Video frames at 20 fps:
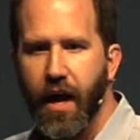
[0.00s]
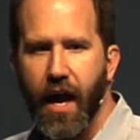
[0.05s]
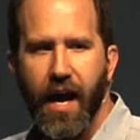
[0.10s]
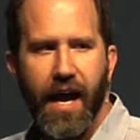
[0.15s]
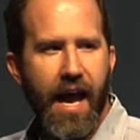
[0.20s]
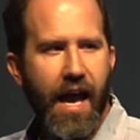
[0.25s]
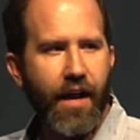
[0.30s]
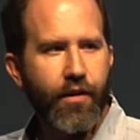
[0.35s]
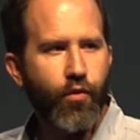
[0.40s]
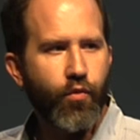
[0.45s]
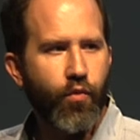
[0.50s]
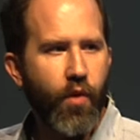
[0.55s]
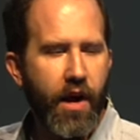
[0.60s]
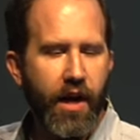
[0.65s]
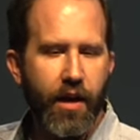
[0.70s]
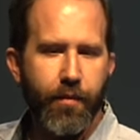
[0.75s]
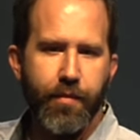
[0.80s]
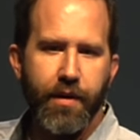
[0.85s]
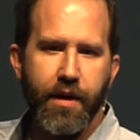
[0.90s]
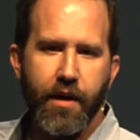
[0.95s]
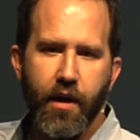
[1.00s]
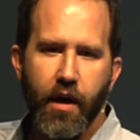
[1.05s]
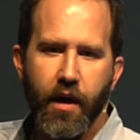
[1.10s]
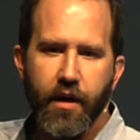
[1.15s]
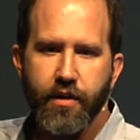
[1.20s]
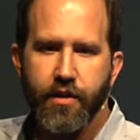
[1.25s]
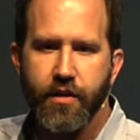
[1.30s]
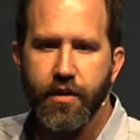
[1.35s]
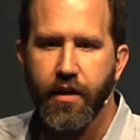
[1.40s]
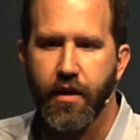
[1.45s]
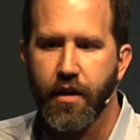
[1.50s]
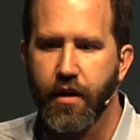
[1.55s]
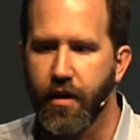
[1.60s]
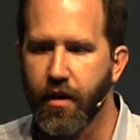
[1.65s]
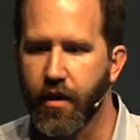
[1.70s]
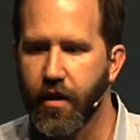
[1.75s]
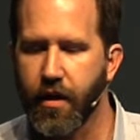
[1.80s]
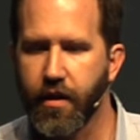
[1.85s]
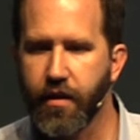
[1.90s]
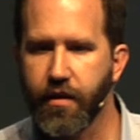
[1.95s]
I had to write it because
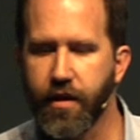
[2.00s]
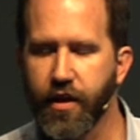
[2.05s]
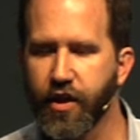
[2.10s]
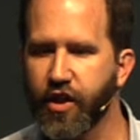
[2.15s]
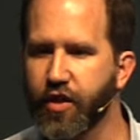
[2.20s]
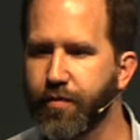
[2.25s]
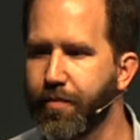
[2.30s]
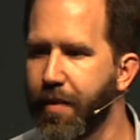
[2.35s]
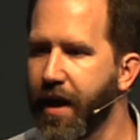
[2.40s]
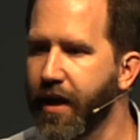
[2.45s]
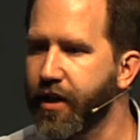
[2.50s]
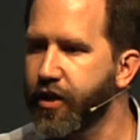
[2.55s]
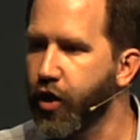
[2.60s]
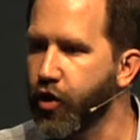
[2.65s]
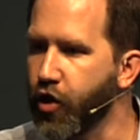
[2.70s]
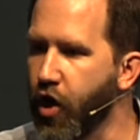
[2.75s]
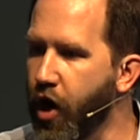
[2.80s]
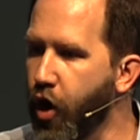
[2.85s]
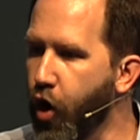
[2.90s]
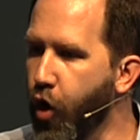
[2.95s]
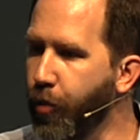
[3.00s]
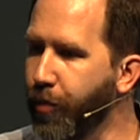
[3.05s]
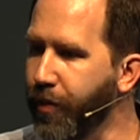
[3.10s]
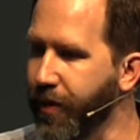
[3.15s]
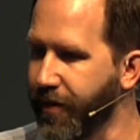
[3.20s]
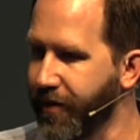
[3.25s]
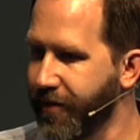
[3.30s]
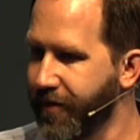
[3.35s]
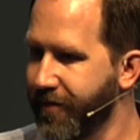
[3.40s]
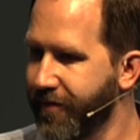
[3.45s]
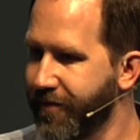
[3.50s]
the specs are not open.